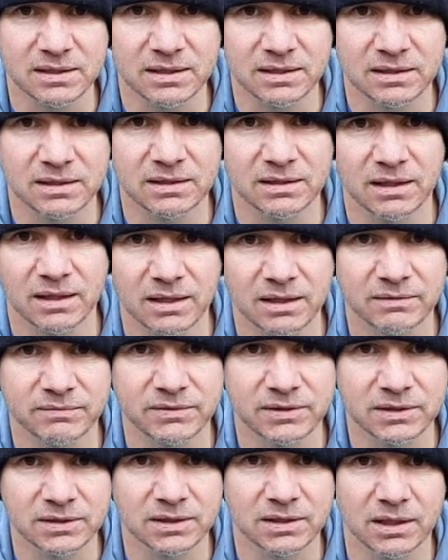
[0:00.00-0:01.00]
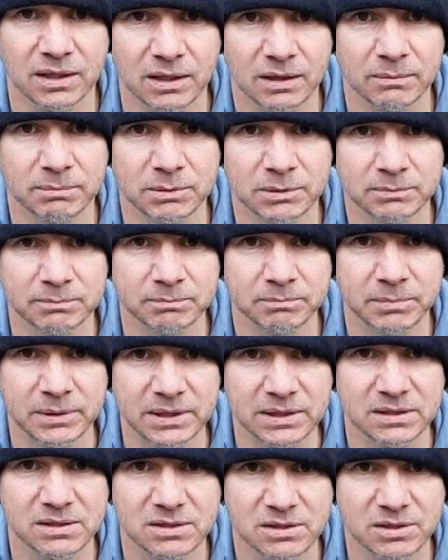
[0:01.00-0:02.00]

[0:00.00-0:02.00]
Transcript: and other carbon bits